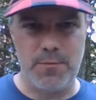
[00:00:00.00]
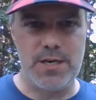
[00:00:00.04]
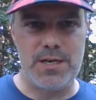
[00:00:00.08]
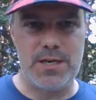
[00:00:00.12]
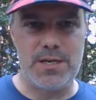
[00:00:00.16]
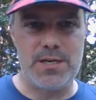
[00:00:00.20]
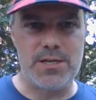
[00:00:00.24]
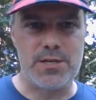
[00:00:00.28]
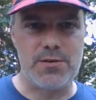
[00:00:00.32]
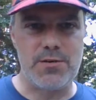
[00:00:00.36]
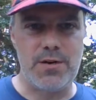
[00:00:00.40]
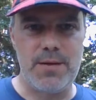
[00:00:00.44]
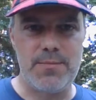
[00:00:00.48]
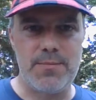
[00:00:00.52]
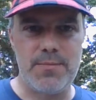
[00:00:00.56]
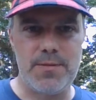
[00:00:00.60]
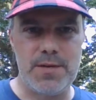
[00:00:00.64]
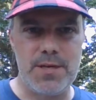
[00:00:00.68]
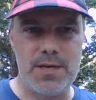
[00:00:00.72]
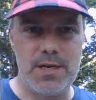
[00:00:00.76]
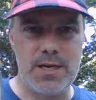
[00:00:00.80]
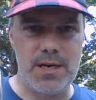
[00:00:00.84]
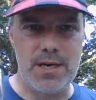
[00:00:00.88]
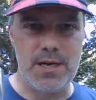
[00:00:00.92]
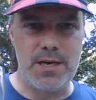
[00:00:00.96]
describe
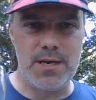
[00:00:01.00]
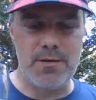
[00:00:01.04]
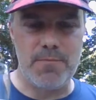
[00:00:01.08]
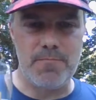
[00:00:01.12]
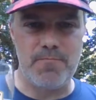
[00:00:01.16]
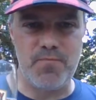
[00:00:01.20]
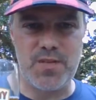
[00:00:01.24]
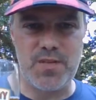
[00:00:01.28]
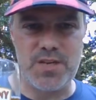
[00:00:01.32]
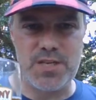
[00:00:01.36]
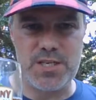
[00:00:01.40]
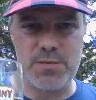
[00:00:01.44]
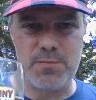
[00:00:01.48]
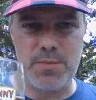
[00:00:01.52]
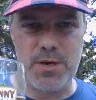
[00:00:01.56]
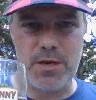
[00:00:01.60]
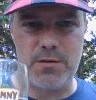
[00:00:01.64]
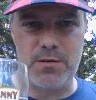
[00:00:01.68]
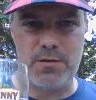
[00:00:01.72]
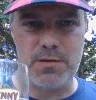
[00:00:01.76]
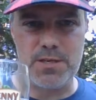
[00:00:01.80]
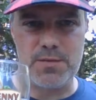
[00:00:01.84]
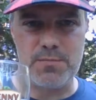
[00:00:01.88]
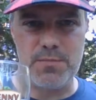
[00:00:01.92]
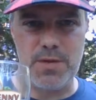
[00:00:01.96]
the
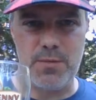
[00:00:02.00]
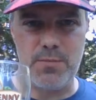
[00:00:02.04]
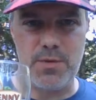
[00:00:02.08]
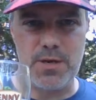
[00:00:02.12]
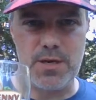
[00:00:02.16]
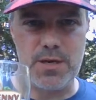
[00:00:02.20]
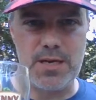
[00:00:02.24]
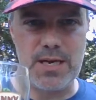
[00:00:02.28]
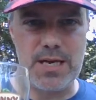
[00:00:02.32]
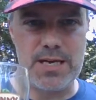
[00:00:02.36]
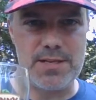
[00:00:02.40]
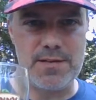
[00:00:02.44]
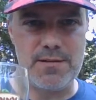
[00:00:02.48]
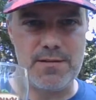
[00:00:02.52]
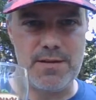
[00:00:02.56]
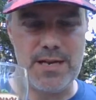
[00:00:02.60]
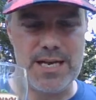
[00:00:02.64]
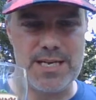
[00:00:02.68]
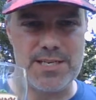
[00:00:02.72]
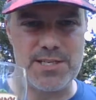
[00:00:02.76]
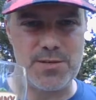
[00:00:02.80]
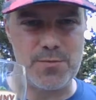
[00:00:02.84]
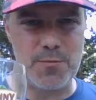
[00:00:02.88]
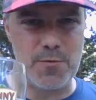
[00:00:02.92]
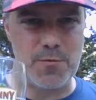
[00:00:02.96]
smell as maybe
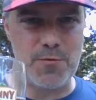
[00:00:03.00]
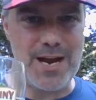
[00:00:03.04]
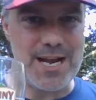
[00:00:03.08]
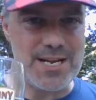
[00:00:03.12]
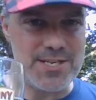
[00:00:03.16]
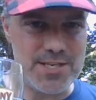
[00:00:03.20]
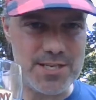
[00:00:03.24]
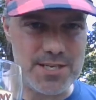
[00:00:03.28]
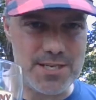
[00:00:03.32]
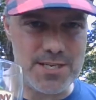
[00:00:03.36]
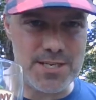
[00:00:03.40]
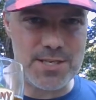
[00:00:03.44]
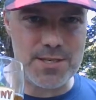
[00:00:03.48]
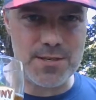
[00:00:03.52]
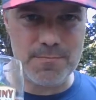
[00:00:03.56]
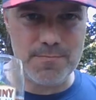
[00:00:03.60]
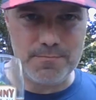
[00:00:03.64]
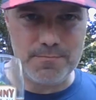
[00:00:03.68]
has some grassiness.